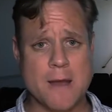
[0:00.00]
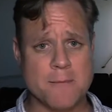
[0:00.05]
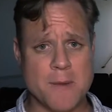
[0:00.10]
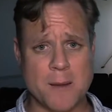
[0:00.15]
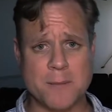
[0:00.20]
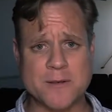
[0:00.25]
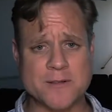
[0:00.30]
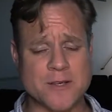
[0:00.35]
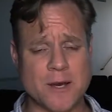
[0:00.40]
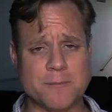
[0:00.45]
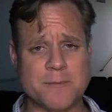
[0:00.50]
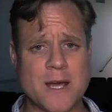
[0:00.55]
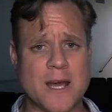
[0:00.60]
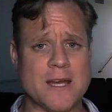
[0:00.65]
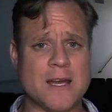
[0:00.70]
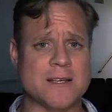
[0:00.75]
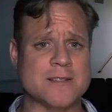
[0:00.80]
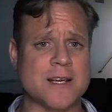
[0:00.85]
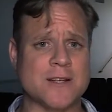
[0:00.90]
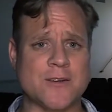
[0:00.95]
Maybe
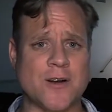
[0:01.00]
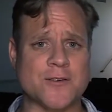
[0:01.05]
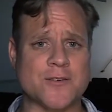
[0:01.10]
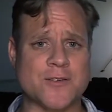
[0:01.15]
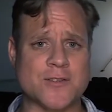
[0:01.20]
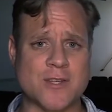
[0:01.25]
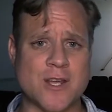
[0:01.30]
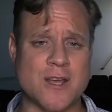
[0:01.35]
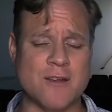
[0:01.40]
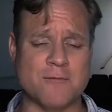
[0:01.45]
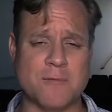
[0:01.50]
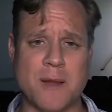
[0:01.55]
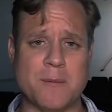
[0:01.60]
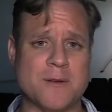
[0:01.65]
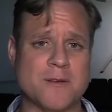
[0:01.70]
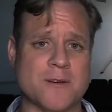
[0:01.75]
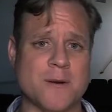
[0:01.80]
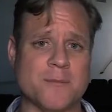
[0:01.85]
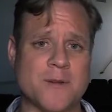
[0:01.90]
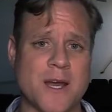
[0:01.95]
someday, as I talk to Steve,
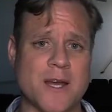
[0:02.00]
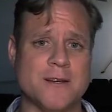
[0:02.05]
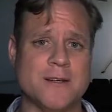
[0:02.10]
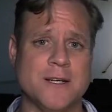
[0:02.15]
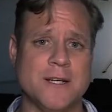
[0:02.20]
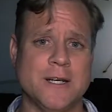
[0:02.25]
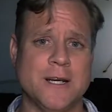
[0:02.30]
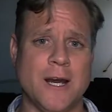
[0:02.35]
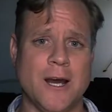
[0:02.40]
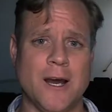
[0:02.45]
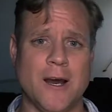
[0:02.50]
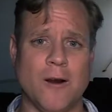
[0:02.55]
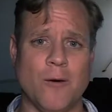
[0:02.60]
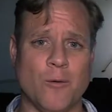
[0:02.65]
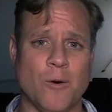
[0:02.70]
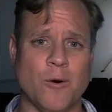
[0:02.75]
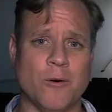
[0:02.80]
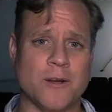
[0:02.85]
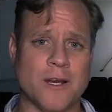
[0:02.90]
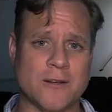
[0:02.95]
maybe someday
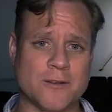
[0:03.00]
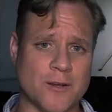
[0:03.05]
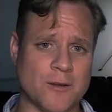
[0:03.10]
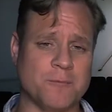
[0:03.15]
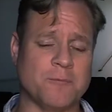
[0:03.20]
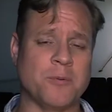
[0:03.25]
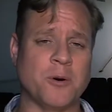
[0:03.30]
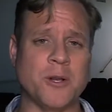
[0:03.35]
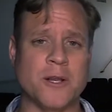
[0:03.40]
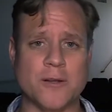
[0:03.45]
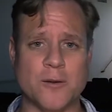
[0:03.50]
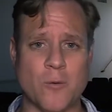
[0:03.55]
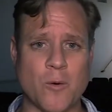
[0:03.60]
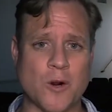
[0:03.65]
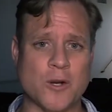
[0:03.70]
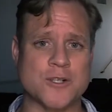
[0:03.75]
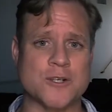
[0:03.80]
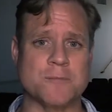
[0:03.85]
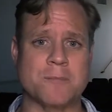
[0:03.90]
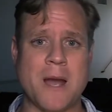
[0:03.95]
we'll get to putting the
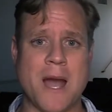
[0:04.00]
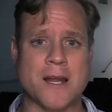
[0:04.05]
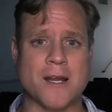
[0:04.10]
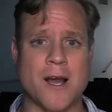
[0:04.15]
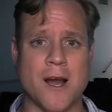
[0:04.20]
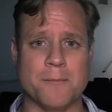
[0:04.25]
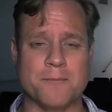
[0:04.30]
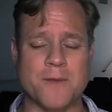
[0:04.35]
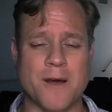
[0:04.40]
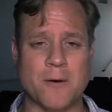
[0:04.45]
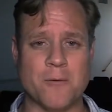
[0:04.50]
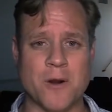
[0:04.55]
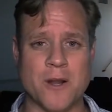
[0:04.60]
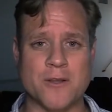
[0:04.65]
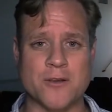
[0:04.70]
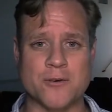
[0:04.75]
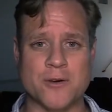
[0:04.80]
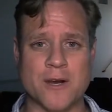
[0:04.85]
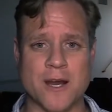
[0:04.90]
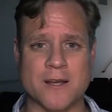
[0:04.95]
worship back up. That way
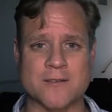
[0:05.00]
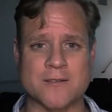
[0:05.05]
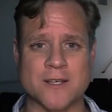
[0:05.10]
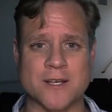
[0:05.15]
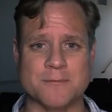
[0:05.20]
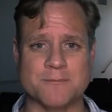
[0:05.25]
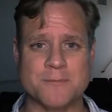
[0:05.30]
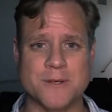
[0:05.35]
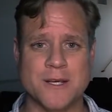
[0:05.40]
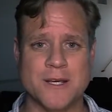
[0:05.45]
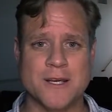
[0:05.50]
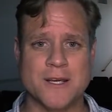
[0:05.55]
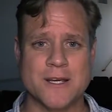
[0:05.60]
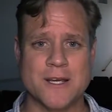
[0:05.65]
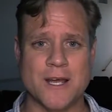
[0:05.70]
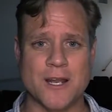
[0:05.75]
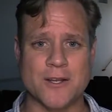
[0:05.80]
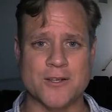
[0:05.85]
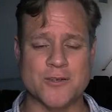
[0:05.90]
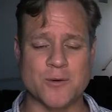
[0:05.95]
you guys can
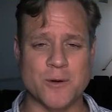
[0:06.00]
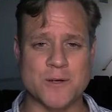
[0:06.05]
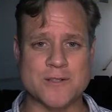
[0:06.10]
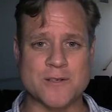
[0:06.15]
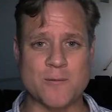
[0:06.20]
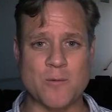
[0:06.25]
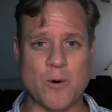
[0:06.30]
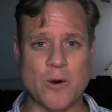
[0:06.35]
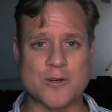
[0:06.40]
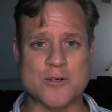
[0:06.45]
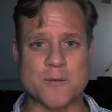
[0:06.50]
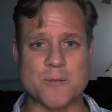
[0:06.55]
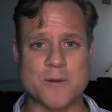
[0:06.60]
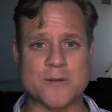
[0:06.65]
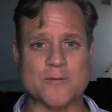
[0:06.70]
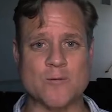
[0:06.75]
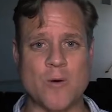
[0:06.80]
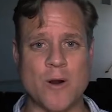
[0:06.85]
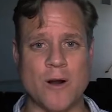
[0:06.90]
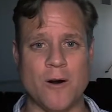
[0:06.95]
enjoy some worship
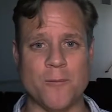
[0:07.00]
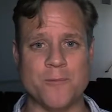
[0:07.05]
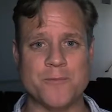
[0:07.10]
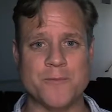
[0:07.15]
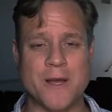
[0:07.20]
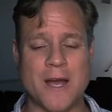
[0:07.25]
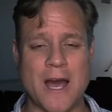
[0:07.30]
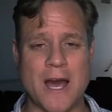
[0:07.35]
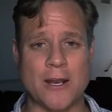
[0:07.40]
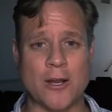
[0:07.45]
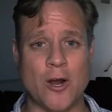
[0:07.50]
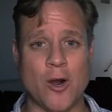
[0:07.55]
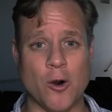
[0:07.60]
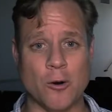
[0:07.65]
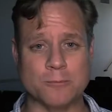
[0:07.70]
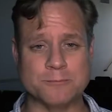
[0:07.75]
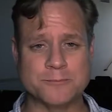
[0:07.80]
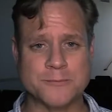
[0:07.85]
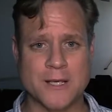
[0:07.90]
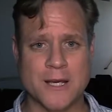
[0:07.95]
as well at
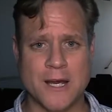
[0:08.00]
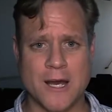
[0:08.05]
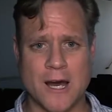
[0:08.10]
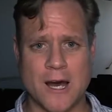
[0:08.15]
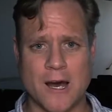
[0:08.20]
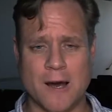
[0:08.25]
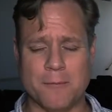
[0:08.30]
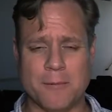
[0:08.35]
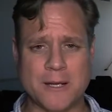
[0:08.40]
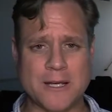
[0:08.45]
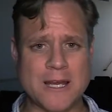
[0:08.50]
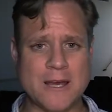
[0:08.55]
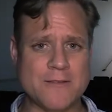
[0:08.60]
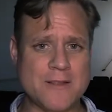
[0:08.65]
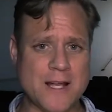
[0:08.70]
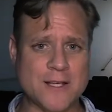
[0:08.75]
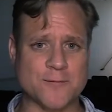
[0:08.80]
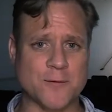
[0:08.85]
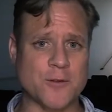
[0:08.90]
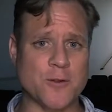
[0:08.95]
home. But again,
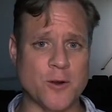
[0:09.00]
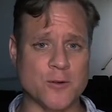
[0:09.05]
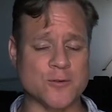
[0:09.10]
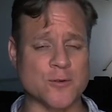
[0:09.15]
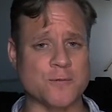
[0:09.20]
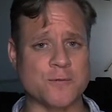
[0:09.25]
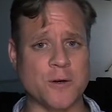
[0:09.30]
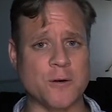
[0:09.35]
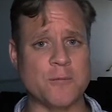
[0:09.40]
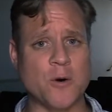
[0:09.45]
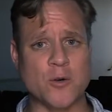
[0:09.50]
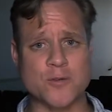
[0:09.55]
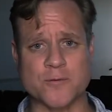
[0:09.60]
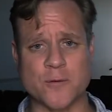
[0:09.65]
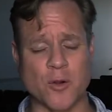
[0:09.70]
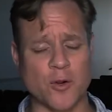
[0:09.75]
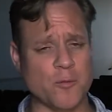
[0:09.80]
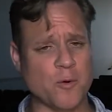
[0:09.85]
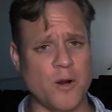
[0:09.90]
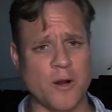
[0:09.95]
that's for those who feel most
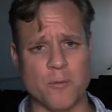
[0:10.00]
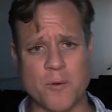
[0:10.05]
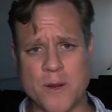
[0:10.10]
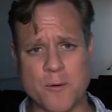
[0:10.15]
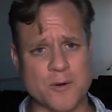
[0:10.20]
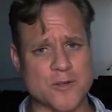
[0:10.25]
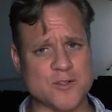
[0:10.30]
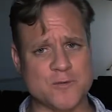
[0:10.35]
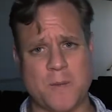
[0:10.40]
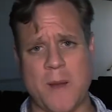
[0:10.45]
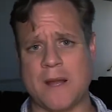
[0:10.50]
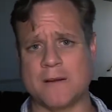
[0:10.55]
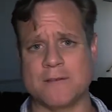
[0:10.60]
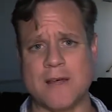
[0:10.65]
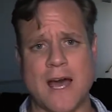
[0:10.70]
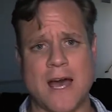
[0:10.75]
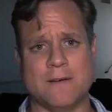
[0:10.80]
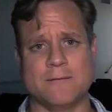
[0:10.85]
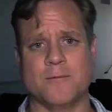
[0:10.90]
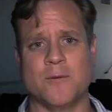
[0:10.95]
vulnerable, and we respect
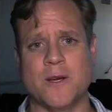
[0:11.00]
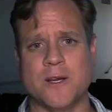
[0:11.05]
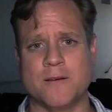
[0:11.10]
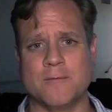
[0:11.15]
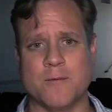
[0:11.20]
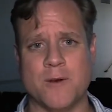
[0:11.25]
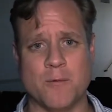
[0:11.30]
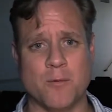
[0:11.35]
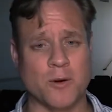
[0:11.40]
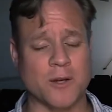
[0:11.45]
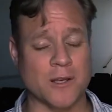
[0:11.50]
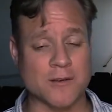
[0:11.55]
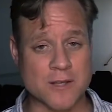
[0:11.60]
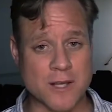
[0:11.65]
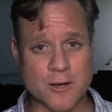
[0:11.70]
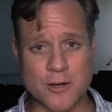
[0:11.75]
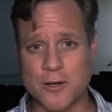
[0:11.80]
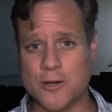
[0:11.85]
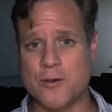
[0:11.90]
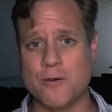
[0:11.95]
that. We will
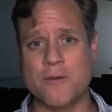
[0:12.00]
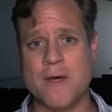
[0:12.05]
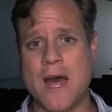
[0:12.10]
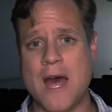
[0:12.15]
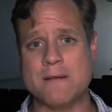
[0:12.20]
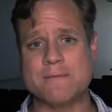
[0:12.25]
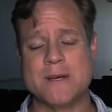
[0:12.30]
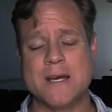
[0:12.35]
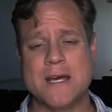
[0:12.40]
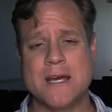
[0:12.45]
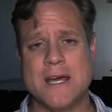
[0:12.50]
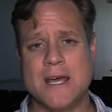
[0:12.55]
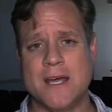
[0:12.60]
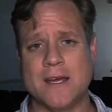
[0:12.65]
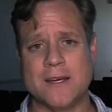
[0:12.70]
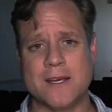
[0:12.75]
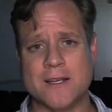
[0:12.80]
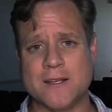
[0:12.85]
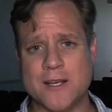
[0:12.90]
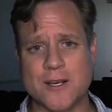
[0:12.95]
continue to do that
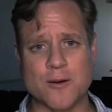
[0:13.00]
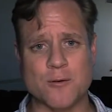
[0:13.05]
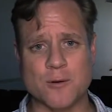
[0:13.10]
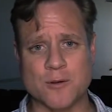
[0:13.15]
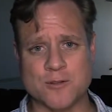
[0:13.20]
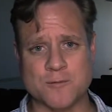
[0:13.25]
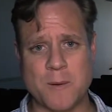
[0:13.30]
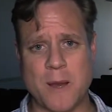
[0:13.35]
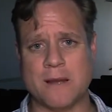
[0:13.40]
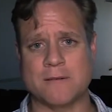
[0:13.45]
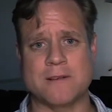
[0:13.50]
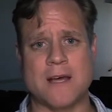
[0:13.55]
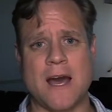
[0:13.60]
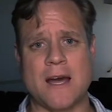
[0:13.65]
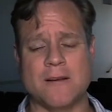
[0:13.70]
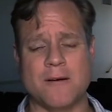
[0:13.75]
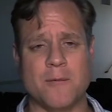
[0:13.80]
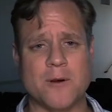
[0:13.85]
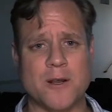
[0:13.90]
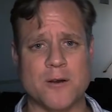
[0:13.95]
and continue to respect
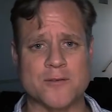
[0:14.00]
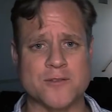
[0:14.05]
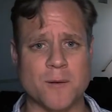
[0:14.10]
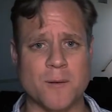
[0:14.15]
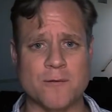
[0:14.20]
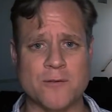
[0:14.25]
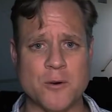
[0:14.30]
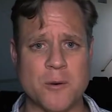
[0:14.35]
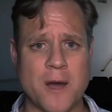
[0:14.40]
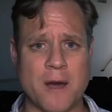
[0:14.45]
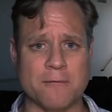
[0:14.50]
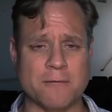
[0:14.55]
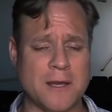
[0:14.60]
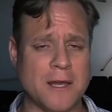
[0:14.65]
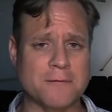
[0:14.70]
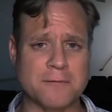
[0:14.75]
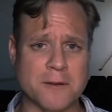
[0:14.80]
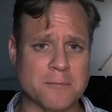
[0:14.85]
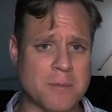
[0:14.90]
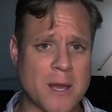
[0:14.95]
that. And we know some of you have
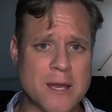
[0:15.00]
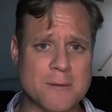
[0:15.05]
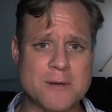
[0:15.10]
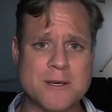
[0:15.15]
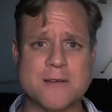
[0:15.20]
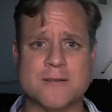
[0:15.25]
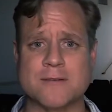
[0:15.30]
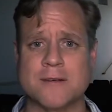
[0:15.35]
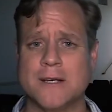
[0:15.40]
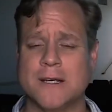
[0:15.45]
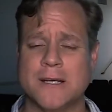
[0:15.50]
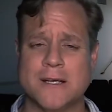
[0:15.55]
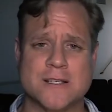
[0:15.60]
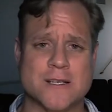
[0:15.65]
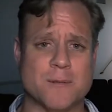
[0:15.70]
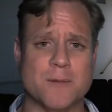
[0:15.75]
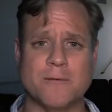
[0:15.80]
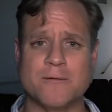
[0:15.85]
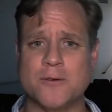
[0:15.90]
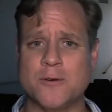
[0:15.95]
infant babies,
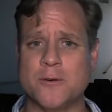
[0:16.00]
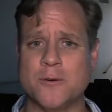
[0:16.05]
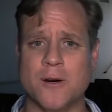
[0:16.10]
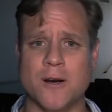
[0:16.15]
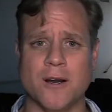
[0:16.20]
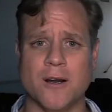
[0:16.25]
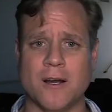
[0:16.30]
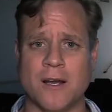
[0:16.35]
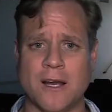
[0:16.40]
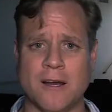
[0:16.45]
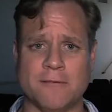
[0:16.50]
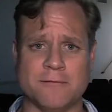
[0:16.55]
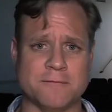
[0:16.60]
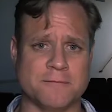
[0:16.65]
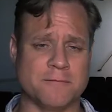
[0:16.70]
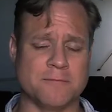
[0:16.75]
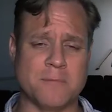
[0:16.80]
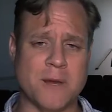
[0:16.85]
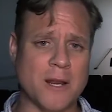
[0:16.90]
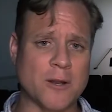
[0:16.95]
some of you
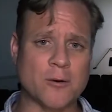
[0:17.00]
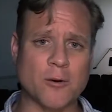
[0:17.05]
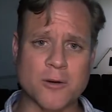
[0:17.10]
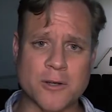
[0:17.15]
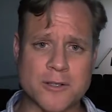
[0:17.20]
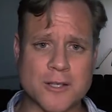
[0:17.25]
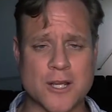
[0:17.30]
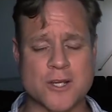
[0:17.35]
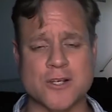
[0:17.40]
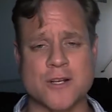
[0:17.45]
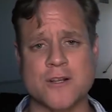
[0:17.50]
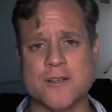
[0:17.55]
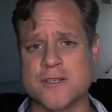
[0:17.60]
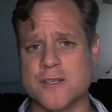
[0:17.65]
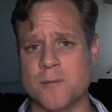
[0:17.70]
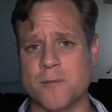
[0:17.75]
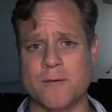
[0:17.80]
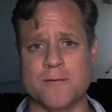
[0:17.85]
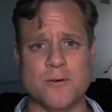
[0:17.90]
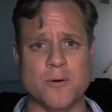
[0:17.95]
have medical conditions,
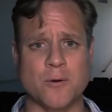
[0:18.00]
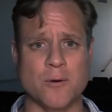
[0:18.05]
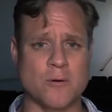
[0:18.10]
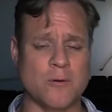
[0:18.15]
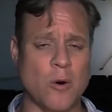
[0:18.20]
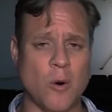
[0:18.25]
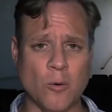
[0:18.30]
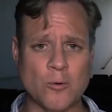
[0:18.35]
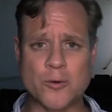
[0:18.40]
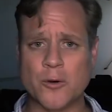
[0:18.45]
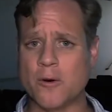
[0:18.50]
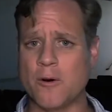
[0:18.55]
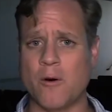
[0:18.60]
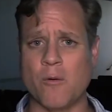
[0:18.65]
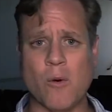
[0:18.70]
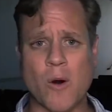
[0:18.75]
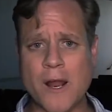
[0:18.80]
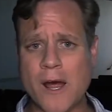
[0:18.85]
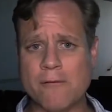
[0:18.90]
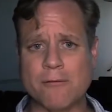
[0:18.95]
some of you are older or
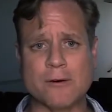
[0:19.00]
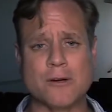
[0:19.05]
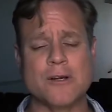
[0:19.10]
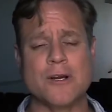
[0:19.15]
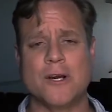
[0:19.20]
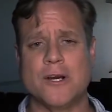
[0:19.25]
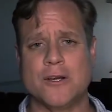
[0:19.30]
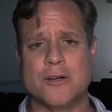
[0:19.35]
whatever.